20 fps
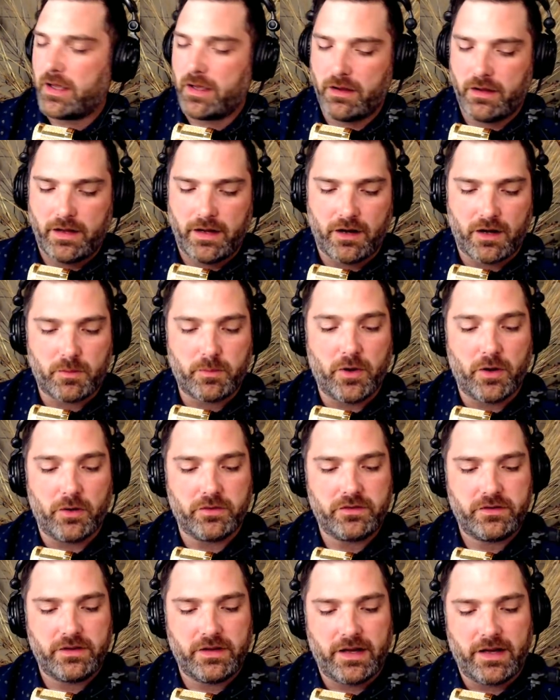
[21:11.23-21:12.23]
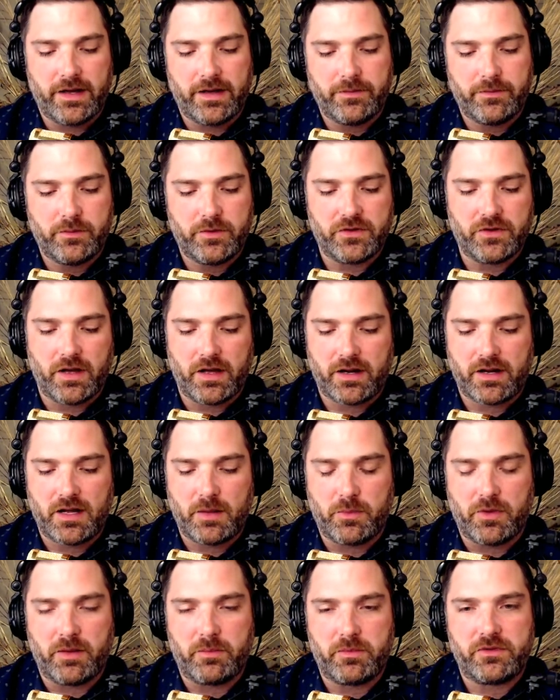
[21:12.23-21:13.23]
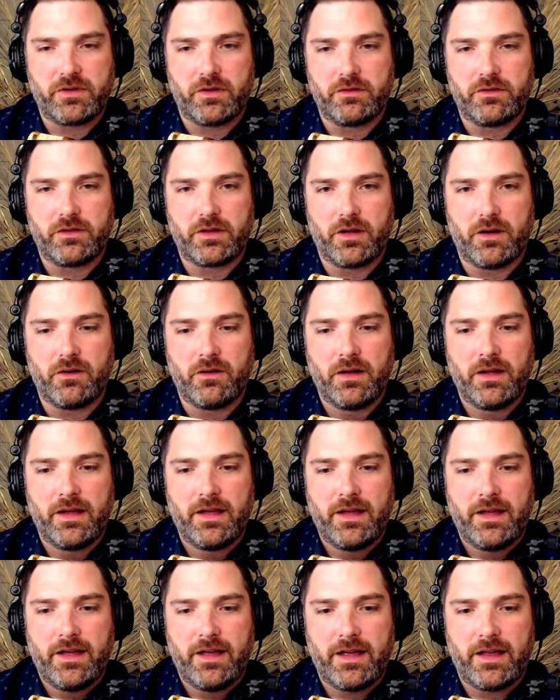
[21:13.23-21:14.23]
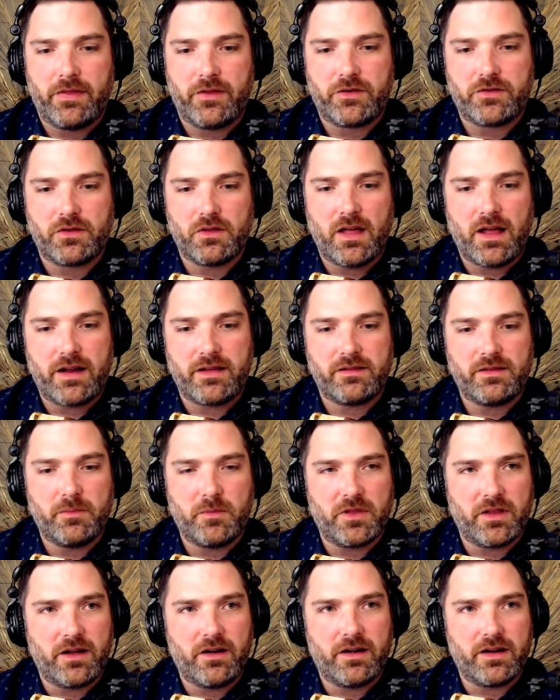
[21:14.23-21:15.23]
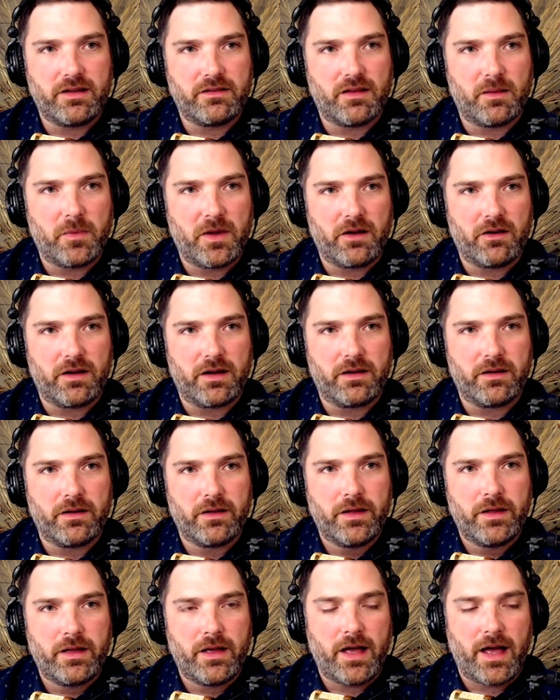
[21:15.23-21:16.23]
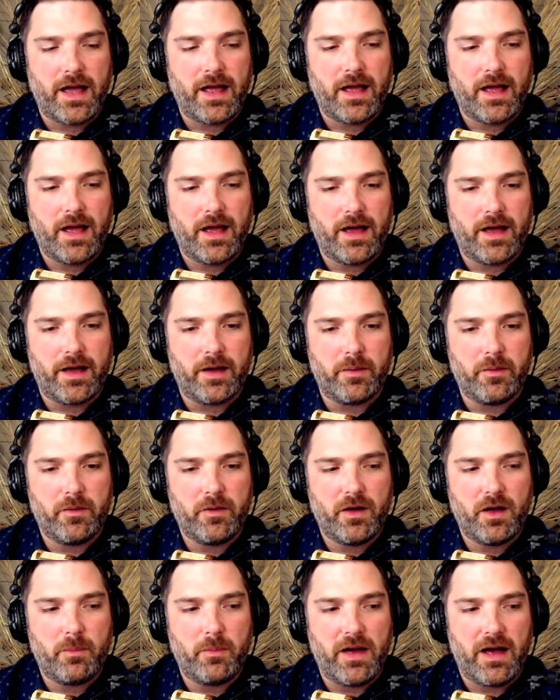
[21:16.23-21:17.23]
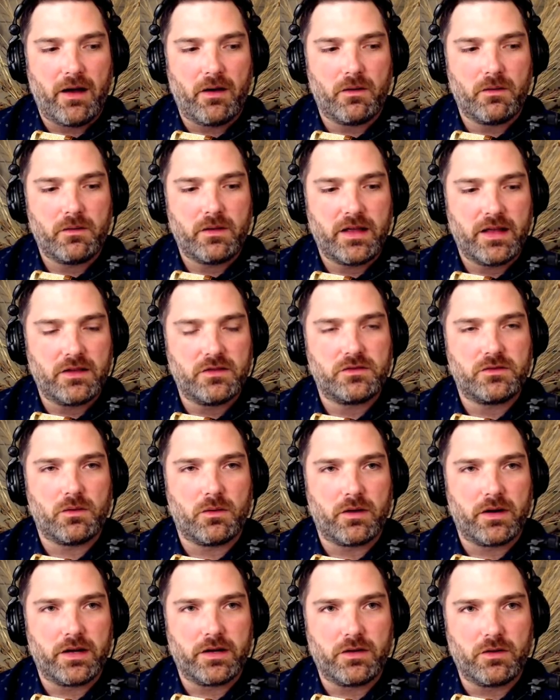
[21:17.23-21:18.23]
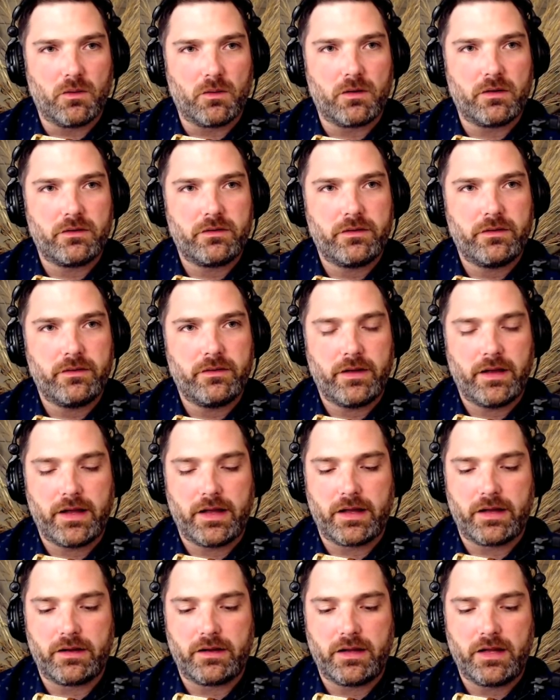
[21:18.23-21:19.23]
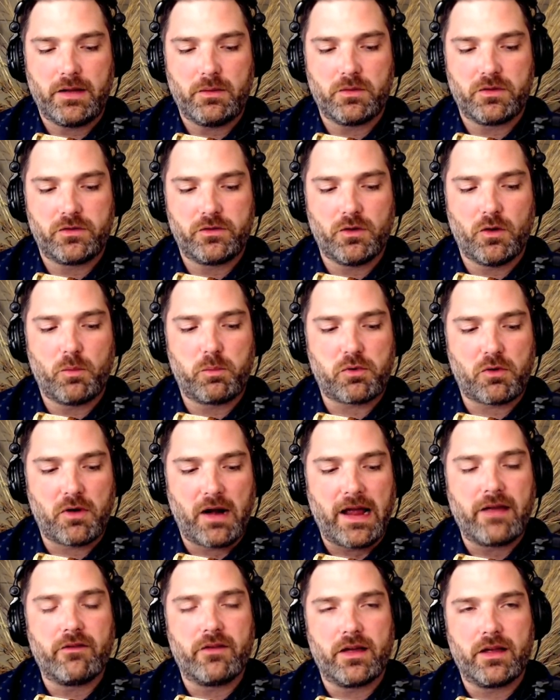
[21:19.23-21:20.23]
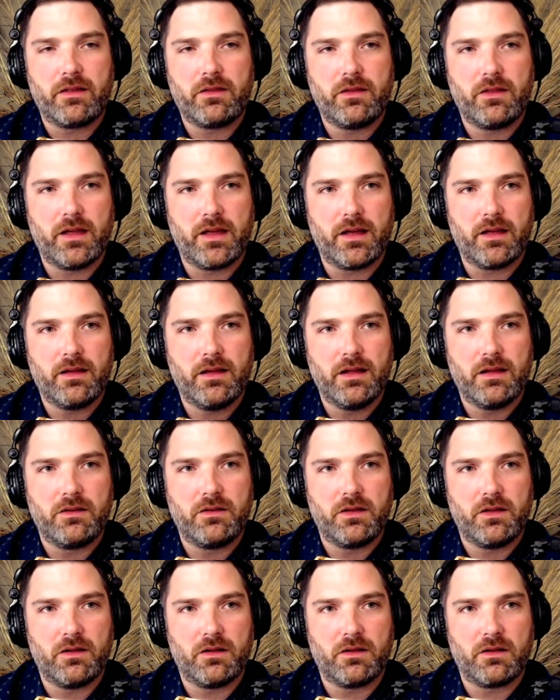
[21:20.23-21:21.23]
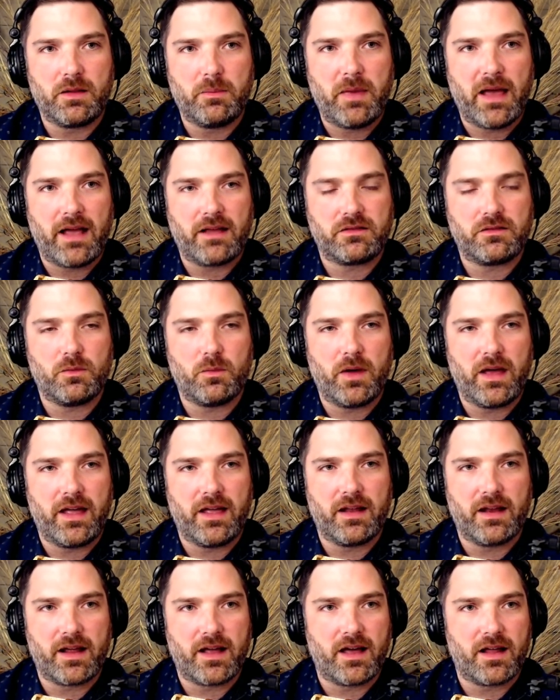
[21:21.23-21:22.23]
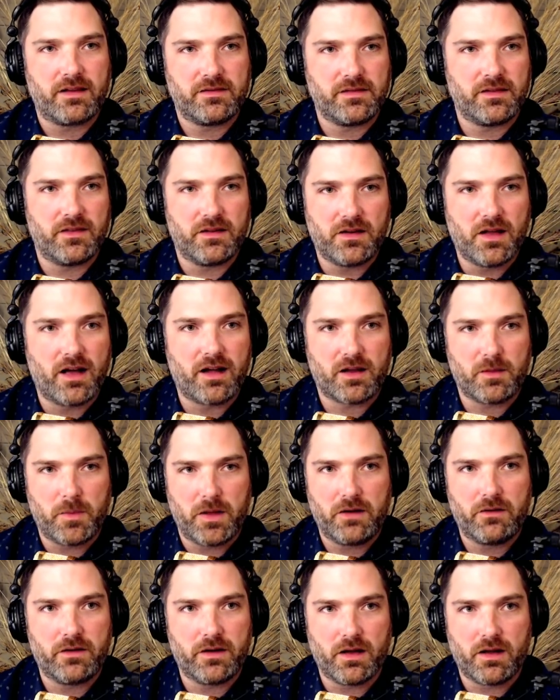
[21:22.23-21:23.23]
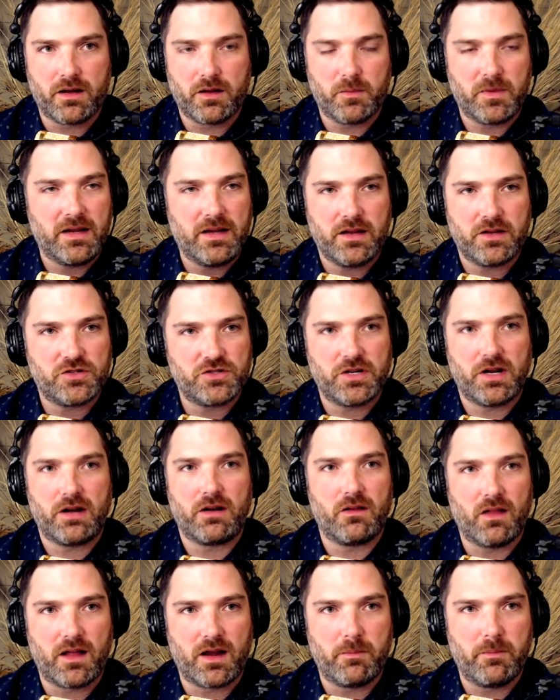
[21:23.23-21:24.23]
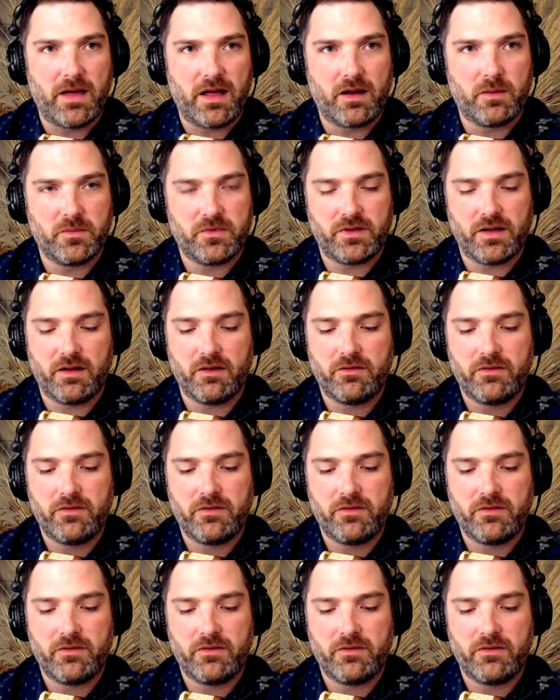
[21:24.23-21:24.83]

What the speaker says: Eric Post was on a couple episodes ago. And there's a lot of similarities I'm hearing about his story and yours. And he was so private that until he passed away and I got to see the documentary on him, he didn't share a lot about himself.